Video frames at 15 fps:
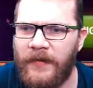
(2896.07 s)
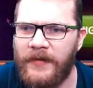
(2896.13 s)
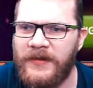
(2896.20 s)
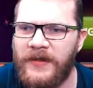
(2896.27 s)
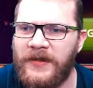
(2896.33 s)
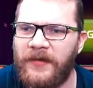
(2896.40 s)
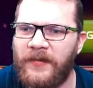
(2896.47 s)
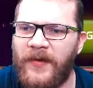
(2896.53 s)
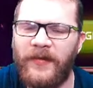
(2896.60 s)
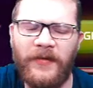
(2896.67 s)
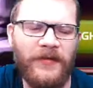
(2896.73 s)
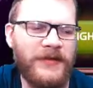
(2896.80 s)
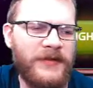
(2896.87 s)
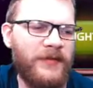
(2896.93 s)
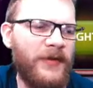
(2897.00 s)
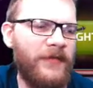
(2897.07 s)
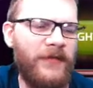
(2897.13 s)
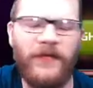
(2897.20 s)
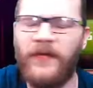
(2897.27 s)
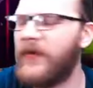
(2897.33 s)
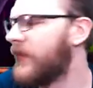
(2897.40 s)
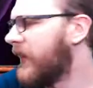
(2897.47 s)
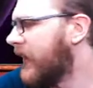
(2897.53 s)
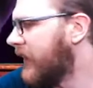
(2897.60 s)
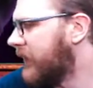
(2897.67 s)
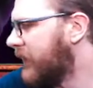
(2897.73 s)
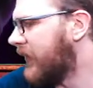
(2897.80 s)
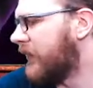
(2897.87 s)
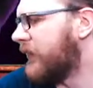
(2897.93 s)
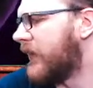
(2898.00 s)
So you remember it was about 48
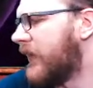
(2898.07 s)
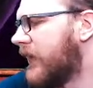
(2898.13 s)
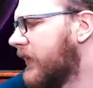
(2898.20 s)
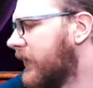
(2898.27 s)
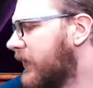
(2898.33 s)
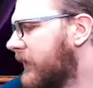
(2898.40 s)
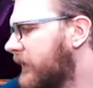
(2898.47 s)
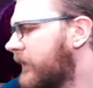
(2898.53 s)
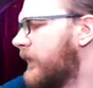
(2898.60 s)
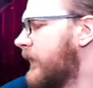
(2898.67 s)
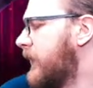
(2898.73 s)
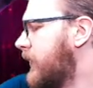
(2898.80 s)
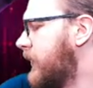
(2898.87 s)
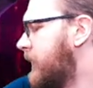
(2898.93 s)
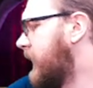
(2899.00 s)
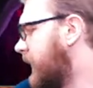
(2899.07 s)
minute mark. Need to